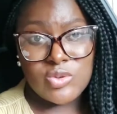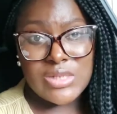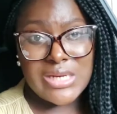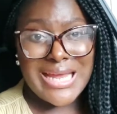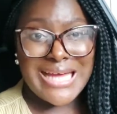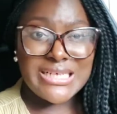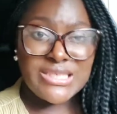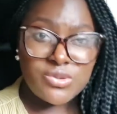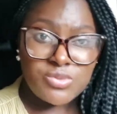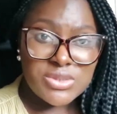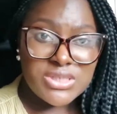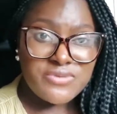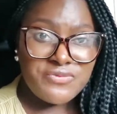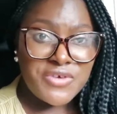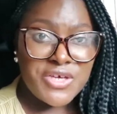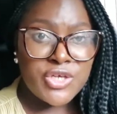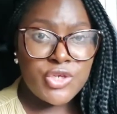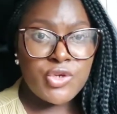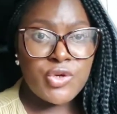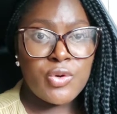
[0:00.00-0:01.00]
last week's
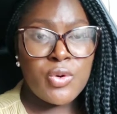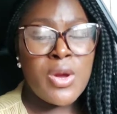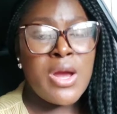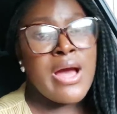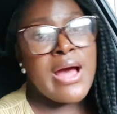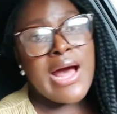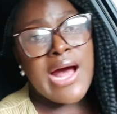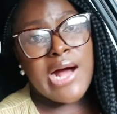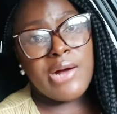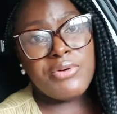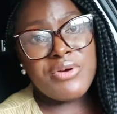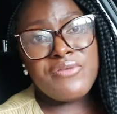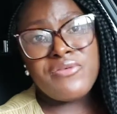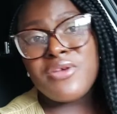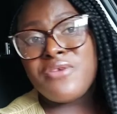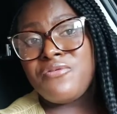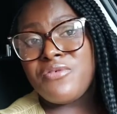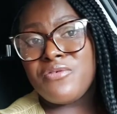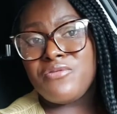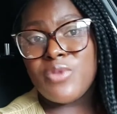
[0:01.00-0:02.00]
video. However,
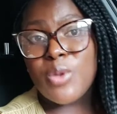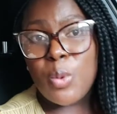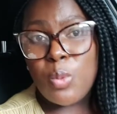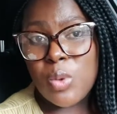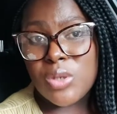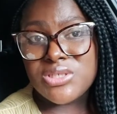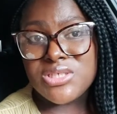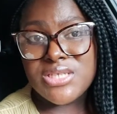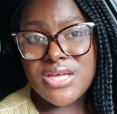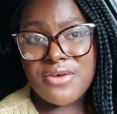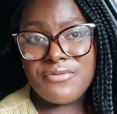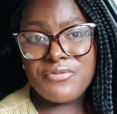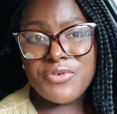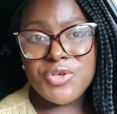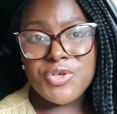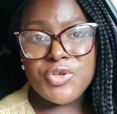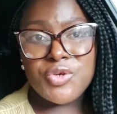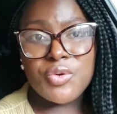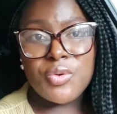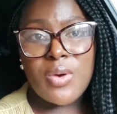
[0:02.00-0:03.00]
if you've not watched that
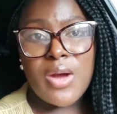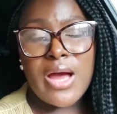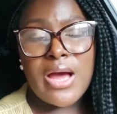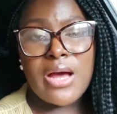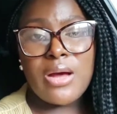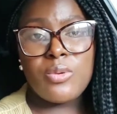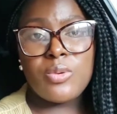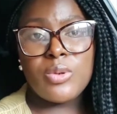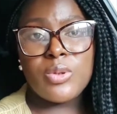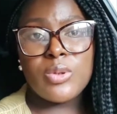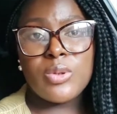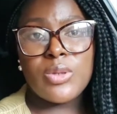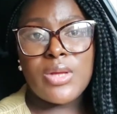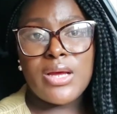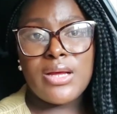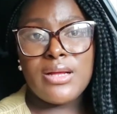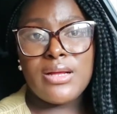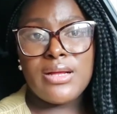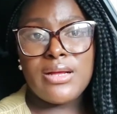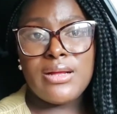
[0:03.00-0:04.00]
video, I
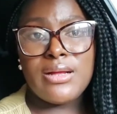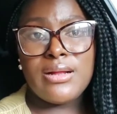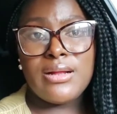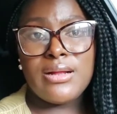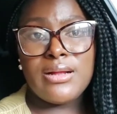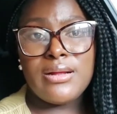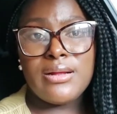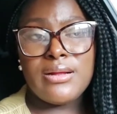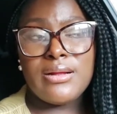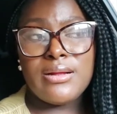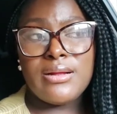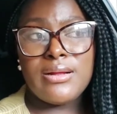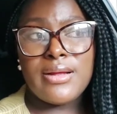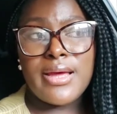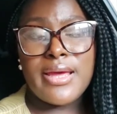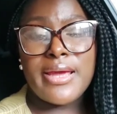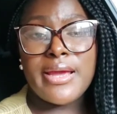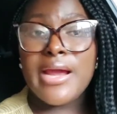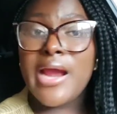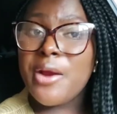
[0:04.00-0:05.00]
will
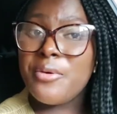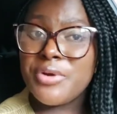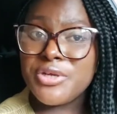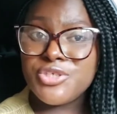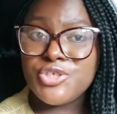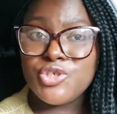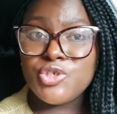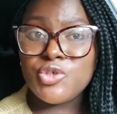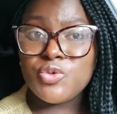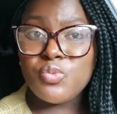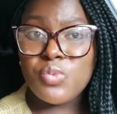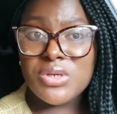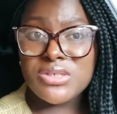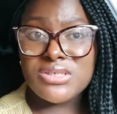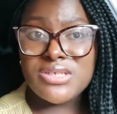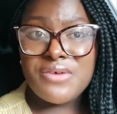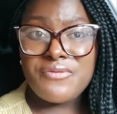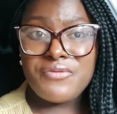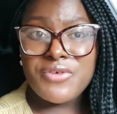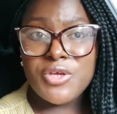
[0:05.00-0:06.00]
encourage you to watch
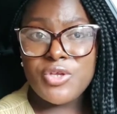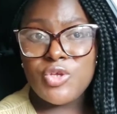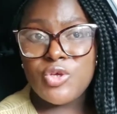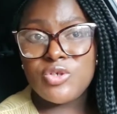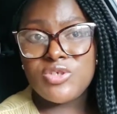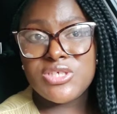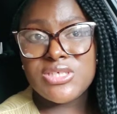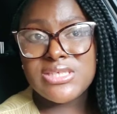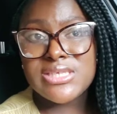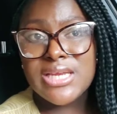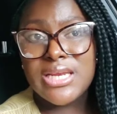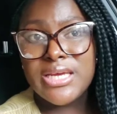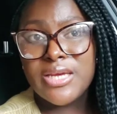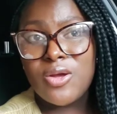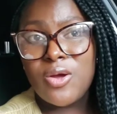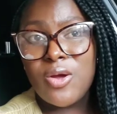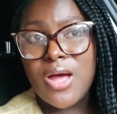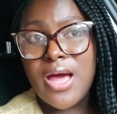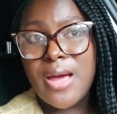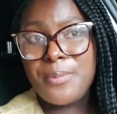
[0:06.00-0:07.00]
that video. Just click
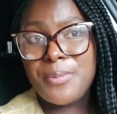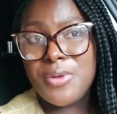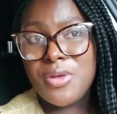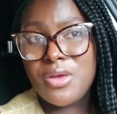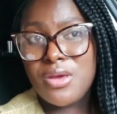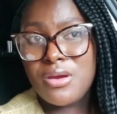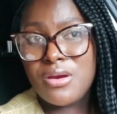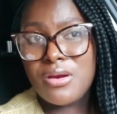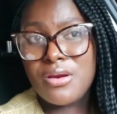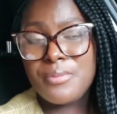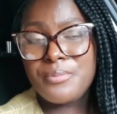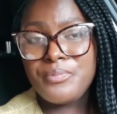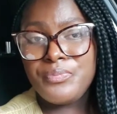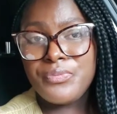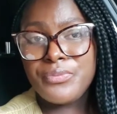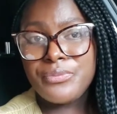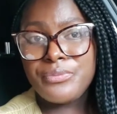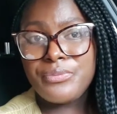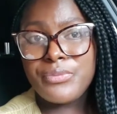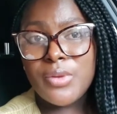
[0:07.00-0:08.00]
up here
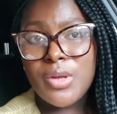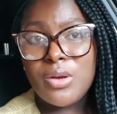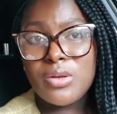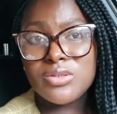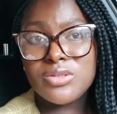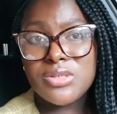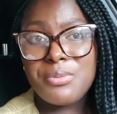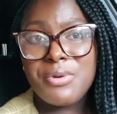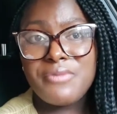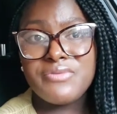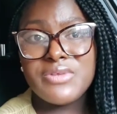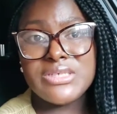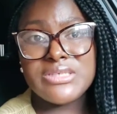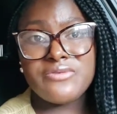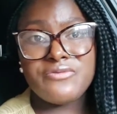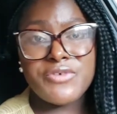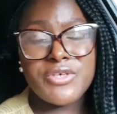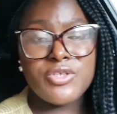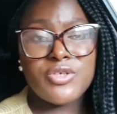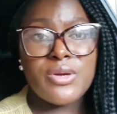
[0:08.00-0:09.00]
on top of
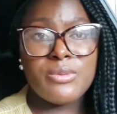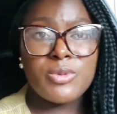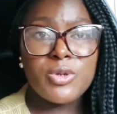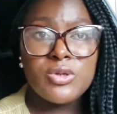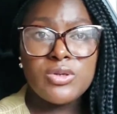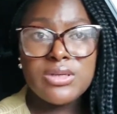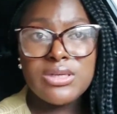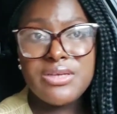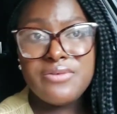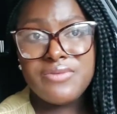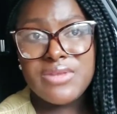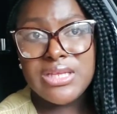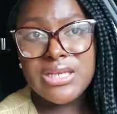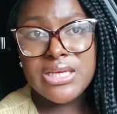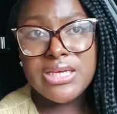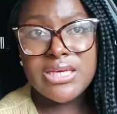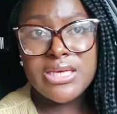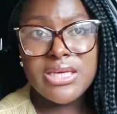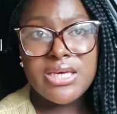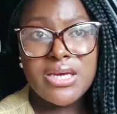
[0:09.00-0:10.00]
this video. I'm going to leave the
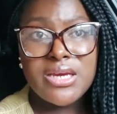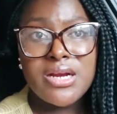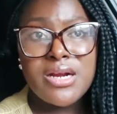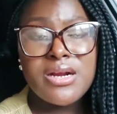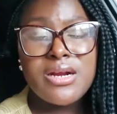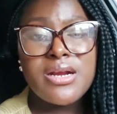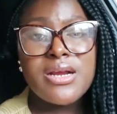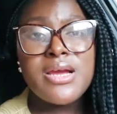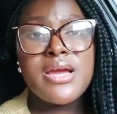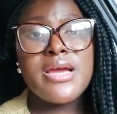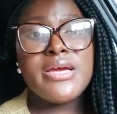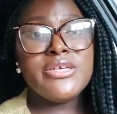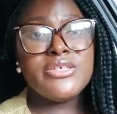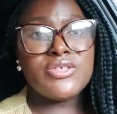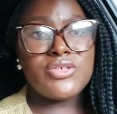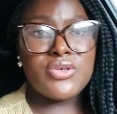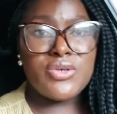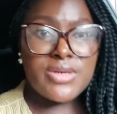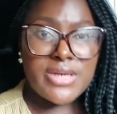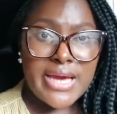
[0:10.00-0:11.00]
link here
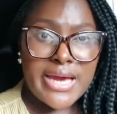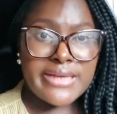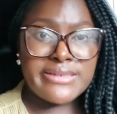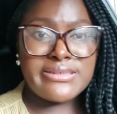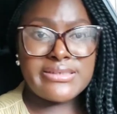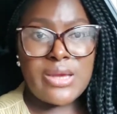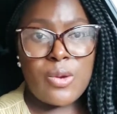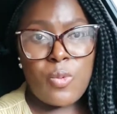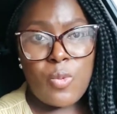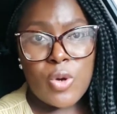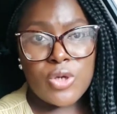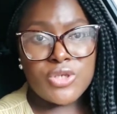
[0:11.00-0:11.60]
so you guys can